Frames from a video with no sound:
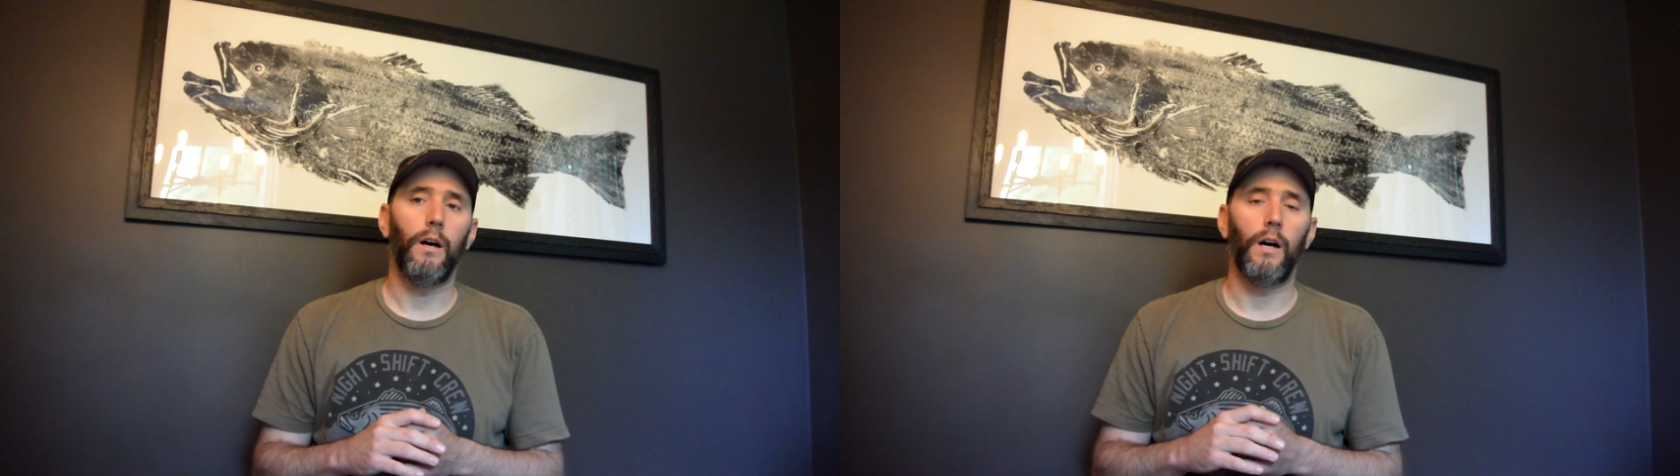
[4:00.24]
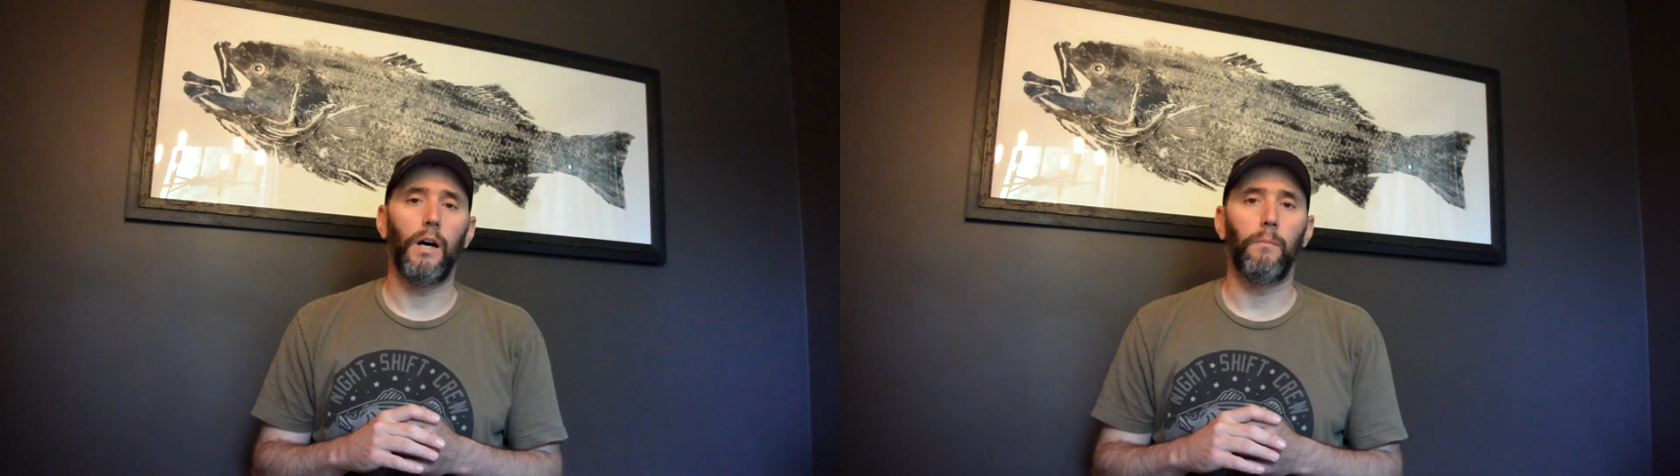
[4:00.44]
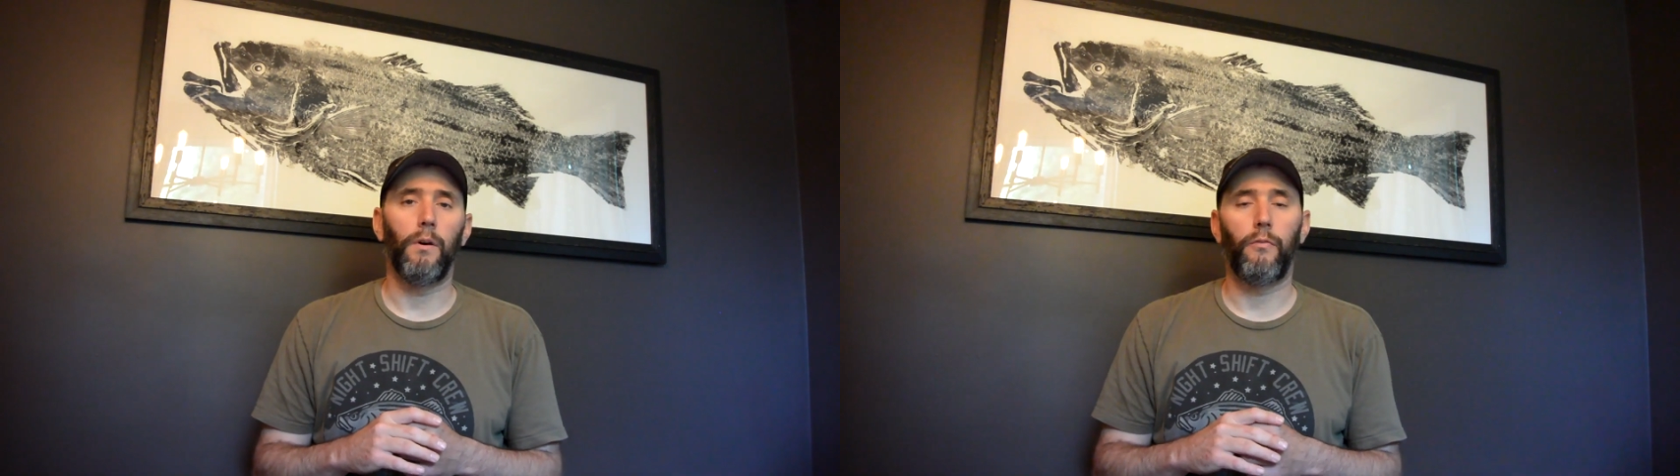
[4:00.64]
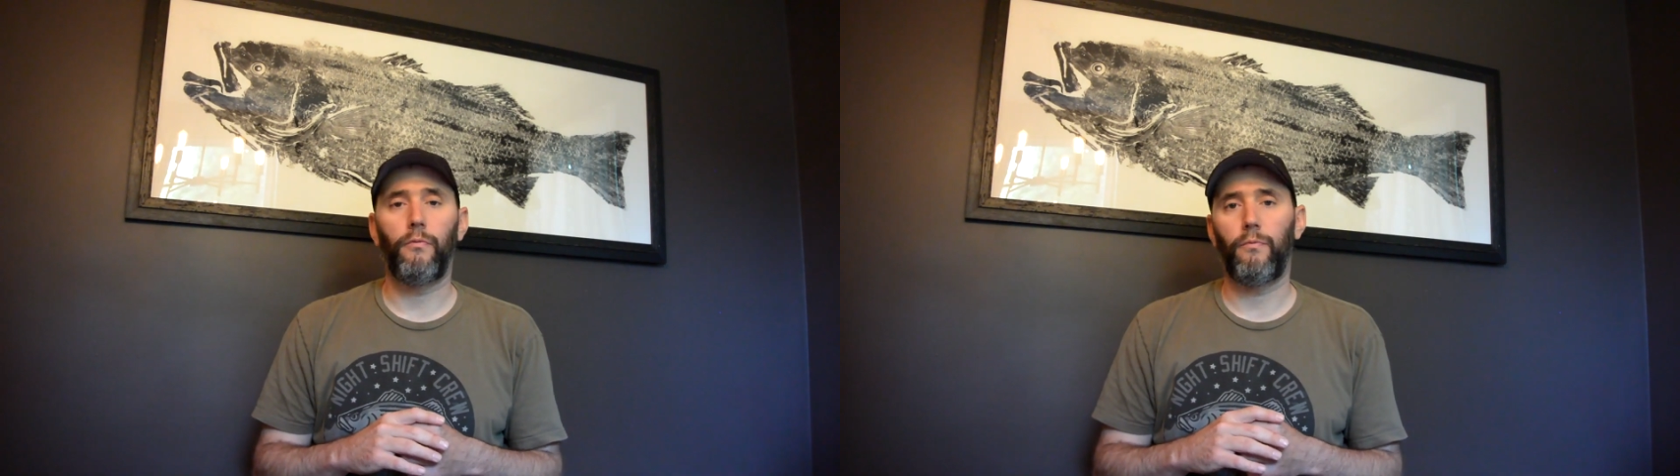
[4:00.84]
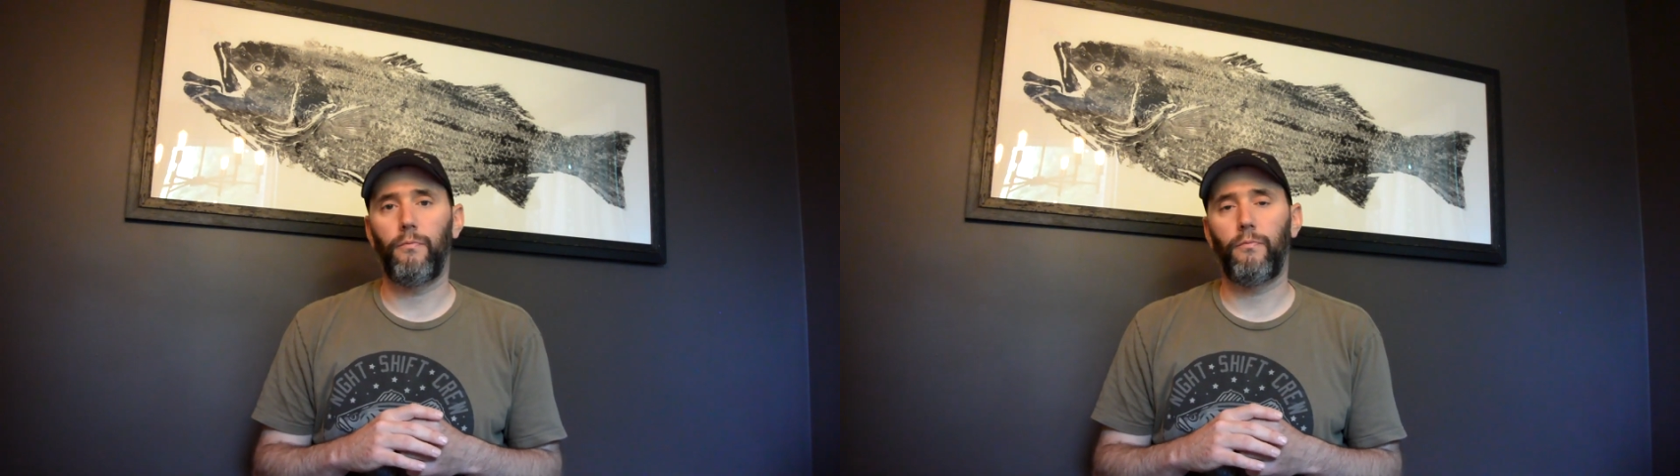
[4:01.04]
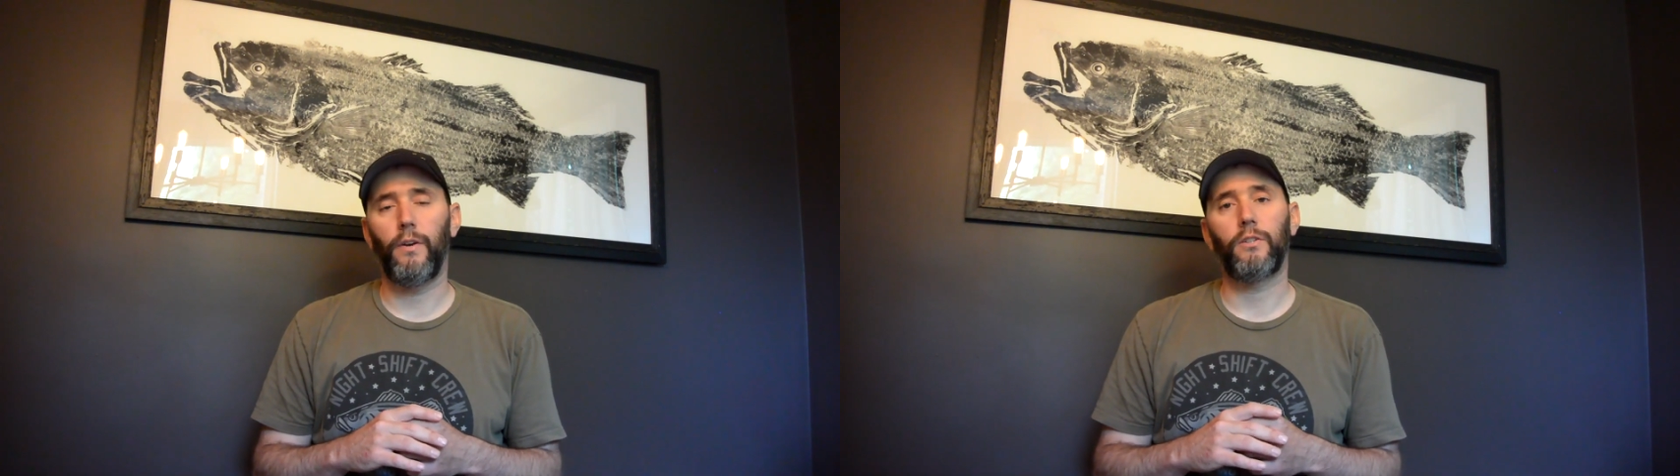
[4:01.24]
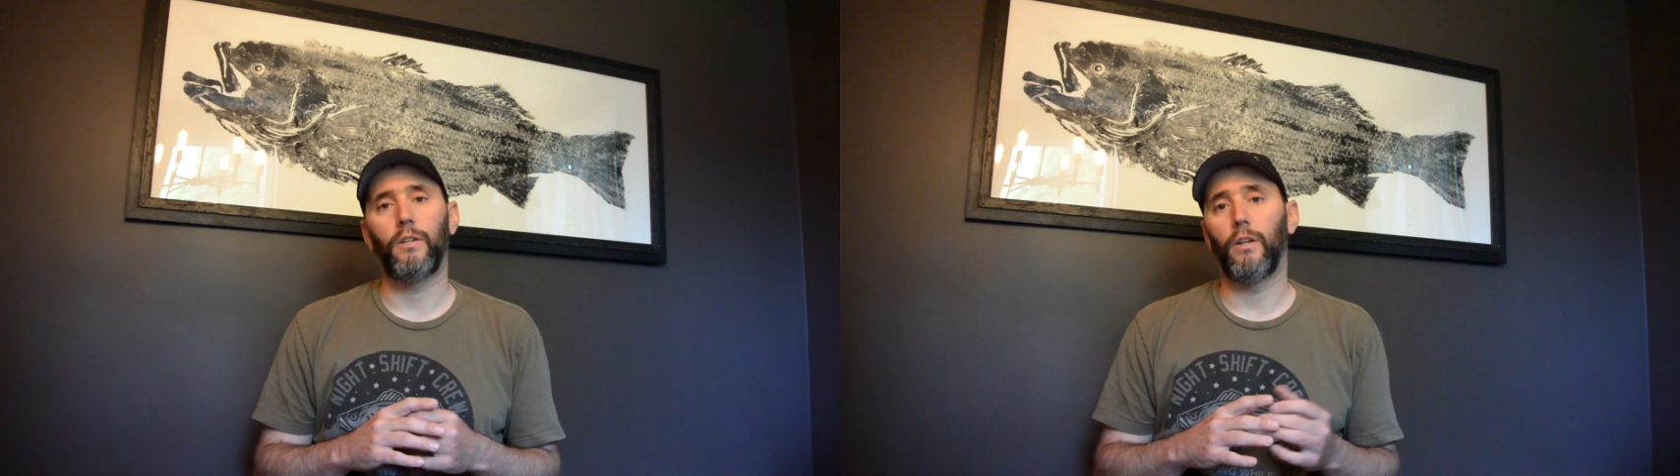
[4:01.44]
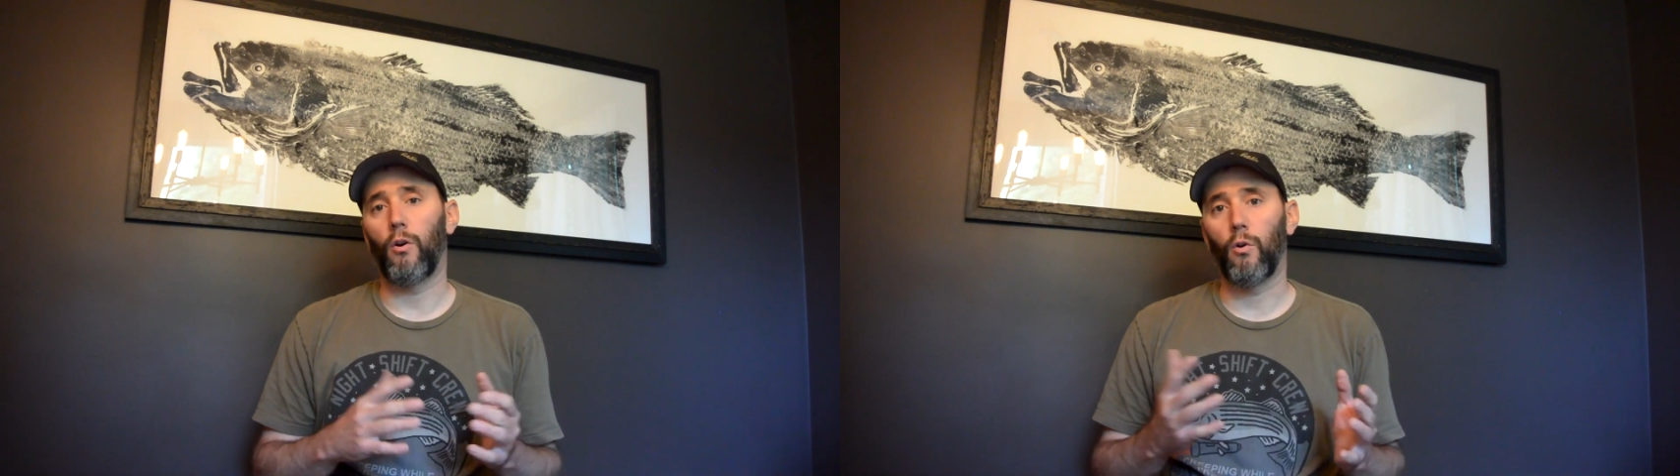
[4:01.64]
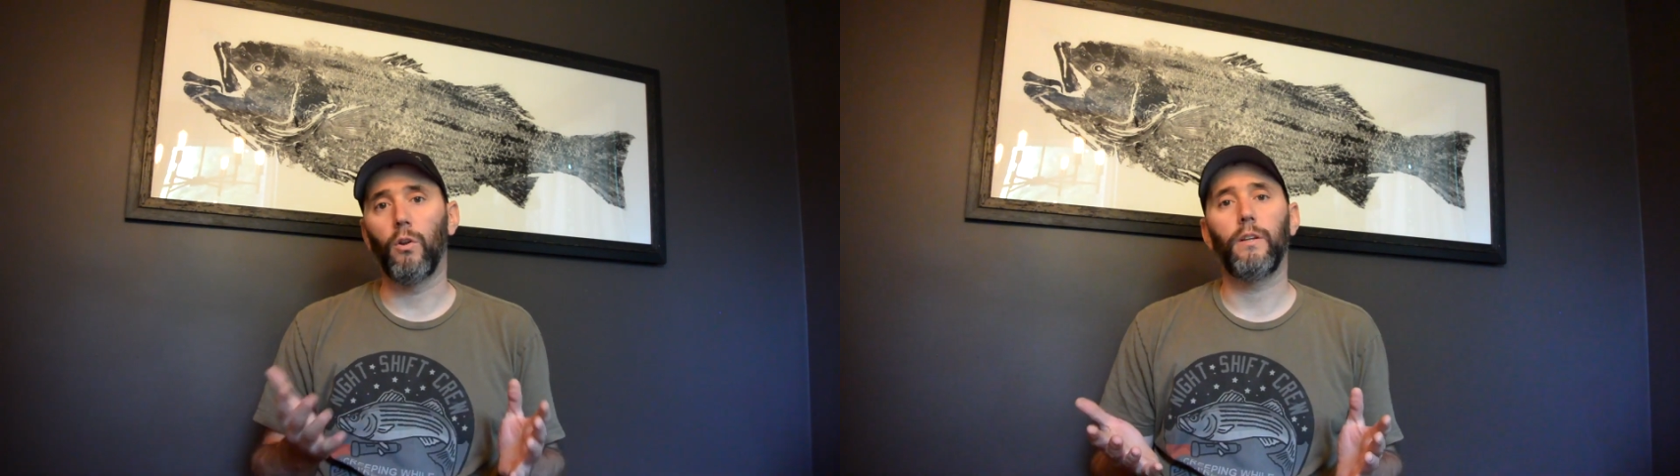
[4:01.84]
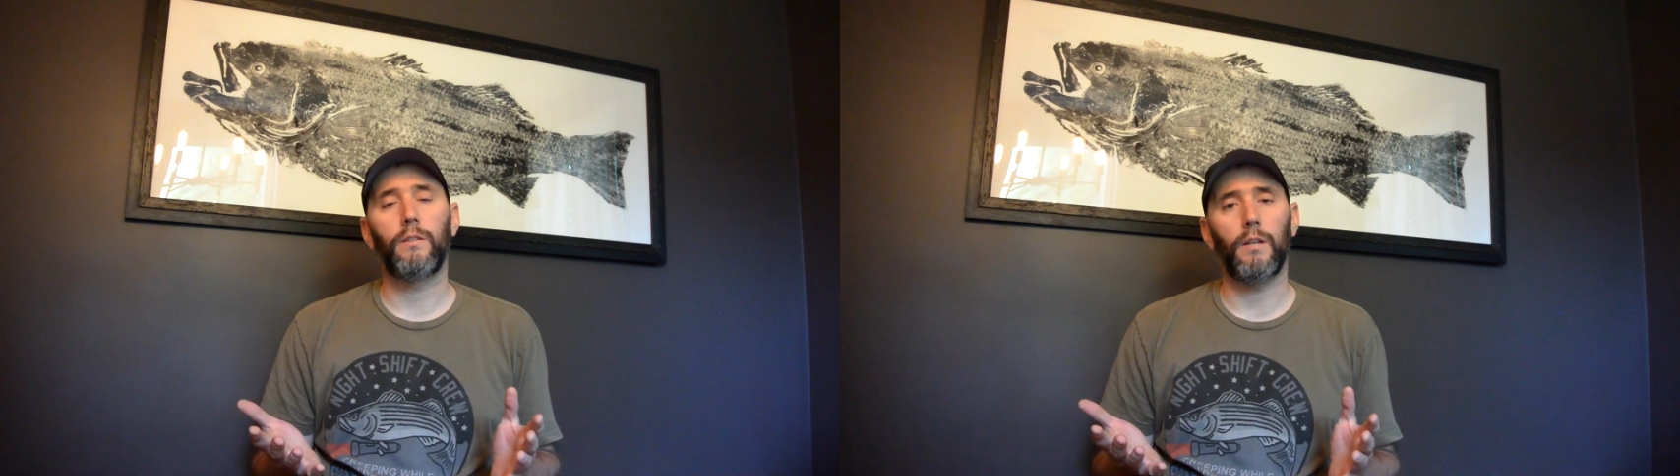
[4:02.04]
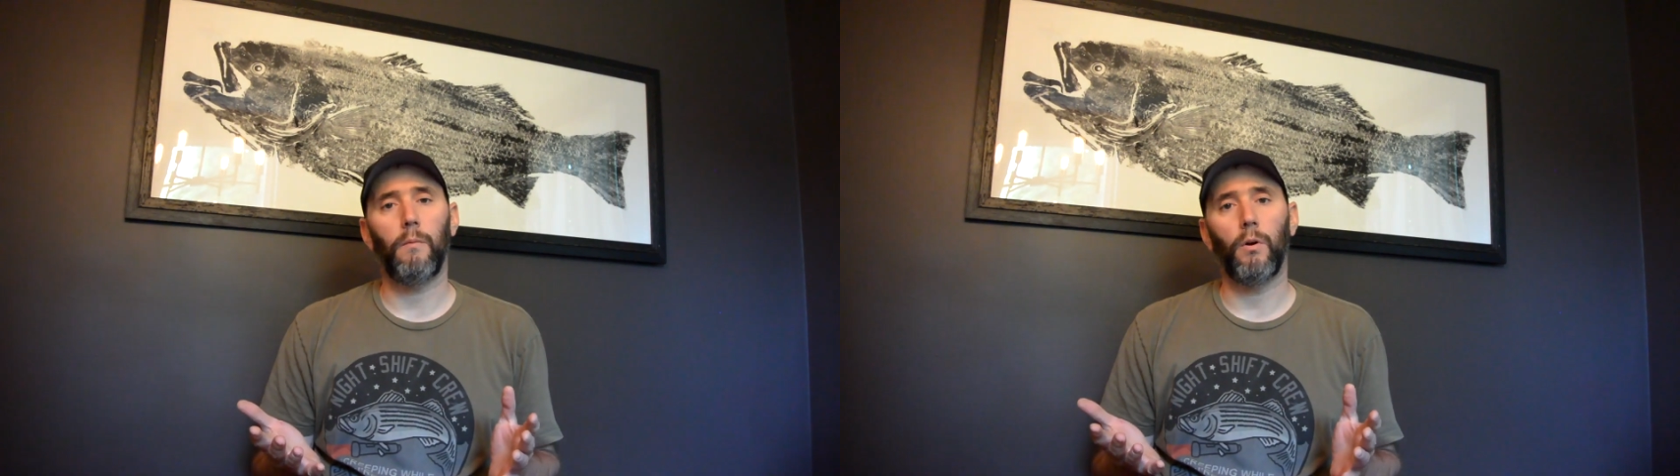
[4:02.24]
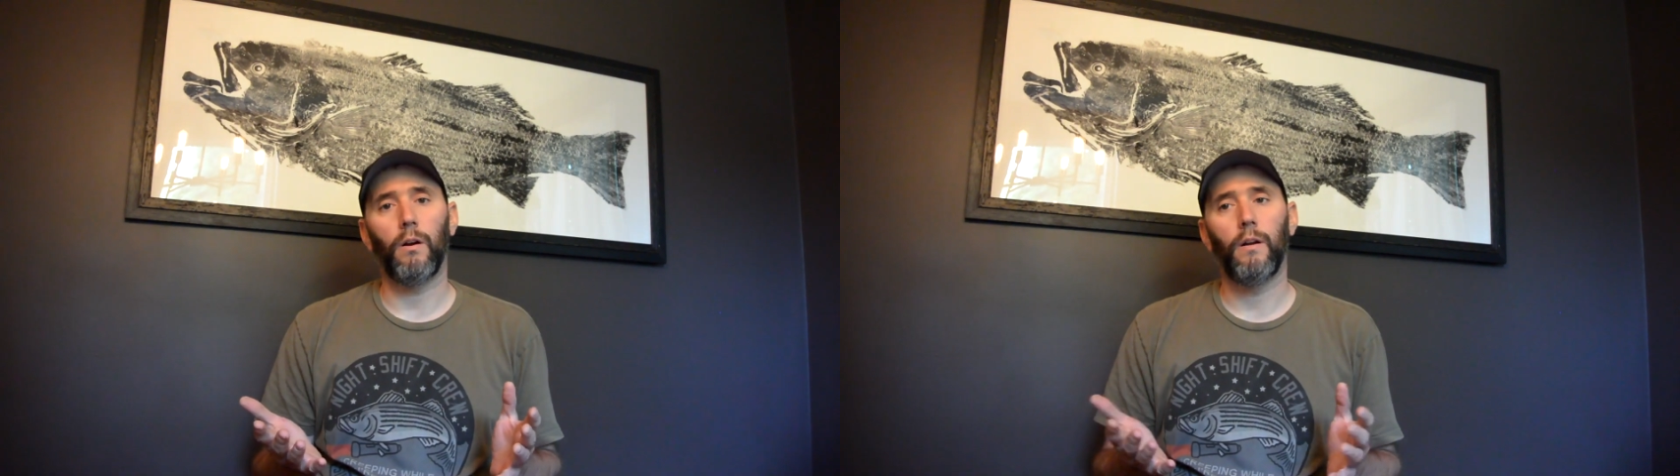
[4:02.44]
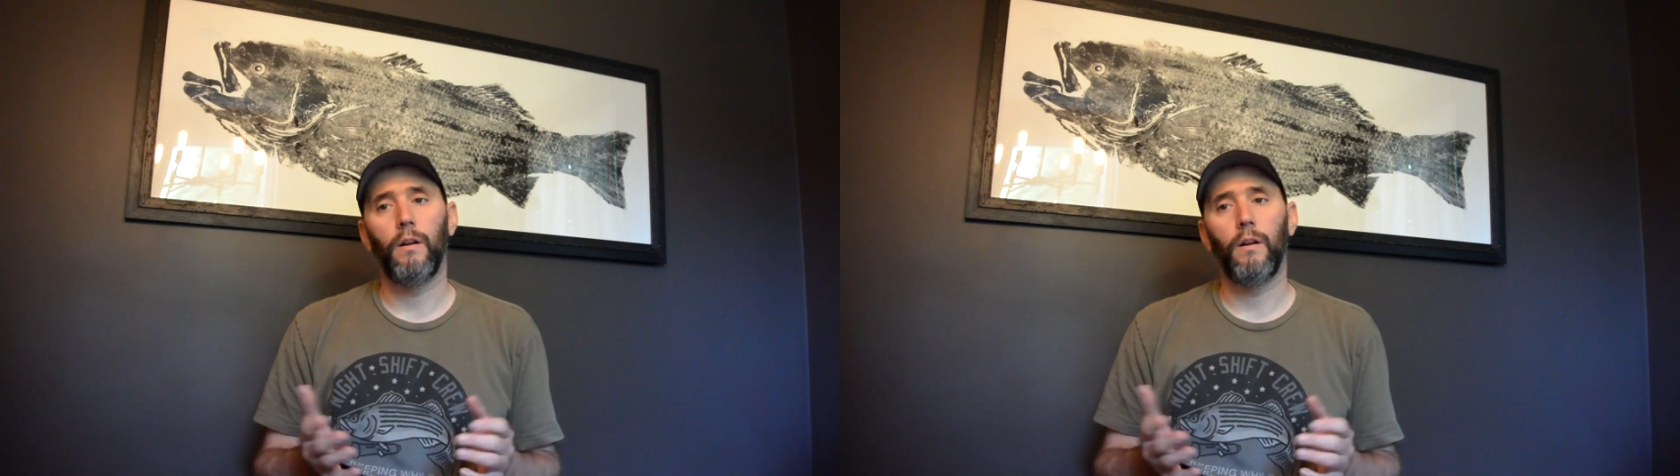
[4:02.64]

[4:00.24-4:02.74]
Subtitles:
of fish in the early summer.